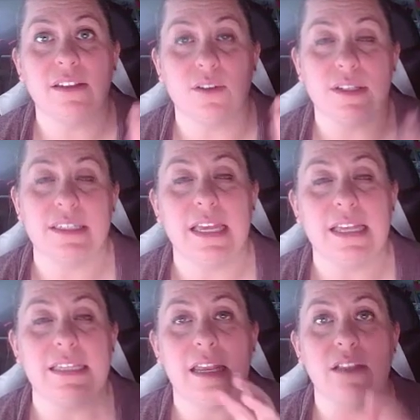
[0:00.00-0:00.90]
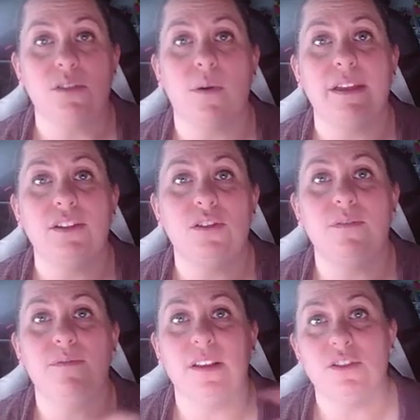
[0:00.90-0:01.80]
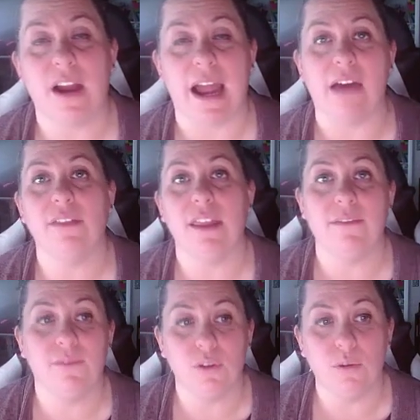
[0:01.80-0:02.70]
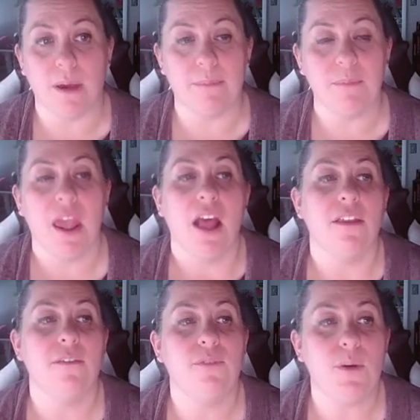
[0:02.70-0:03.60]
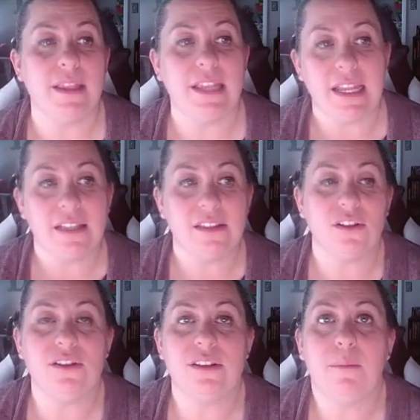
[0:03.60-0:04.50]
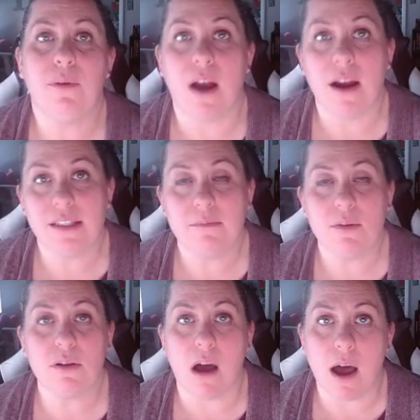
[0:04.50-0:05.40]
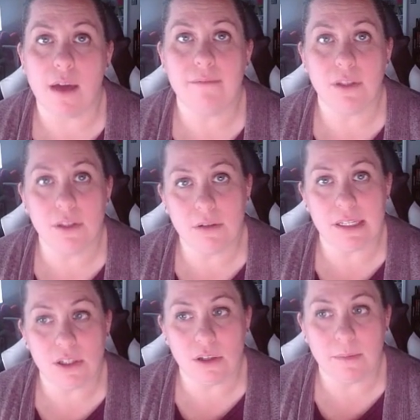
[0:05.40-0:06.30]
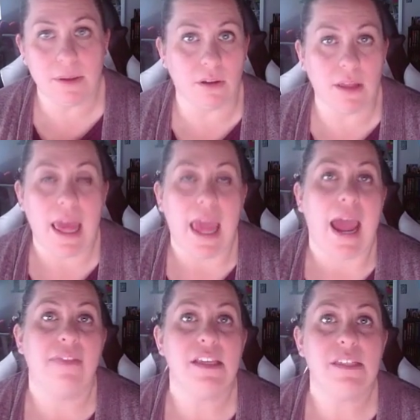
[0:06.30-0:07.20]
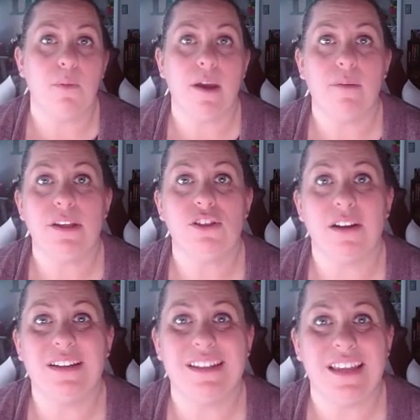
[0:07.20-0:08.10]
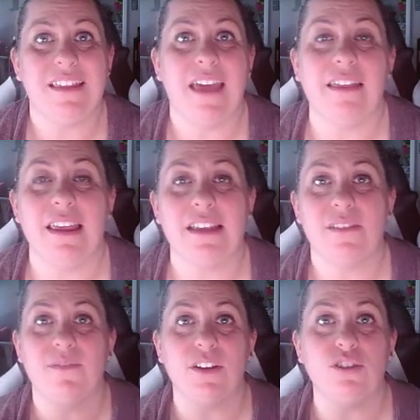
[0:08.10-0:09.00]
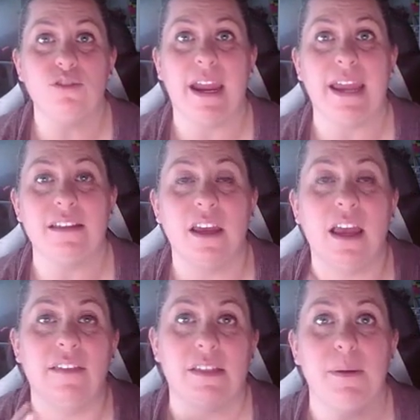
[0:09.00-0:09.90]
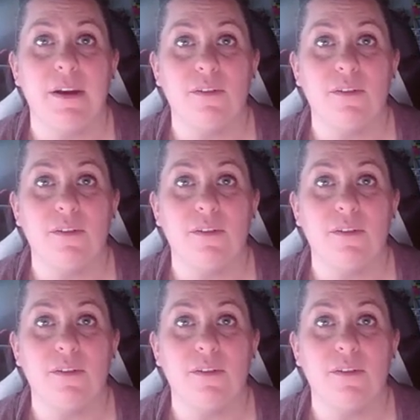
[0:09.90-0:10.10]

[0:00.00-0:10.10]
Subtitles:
or slits, and it's going to filter out the fluid. The fluid then enters the proximal convoluted tubule. At this point, we start to see that this filtrate that's been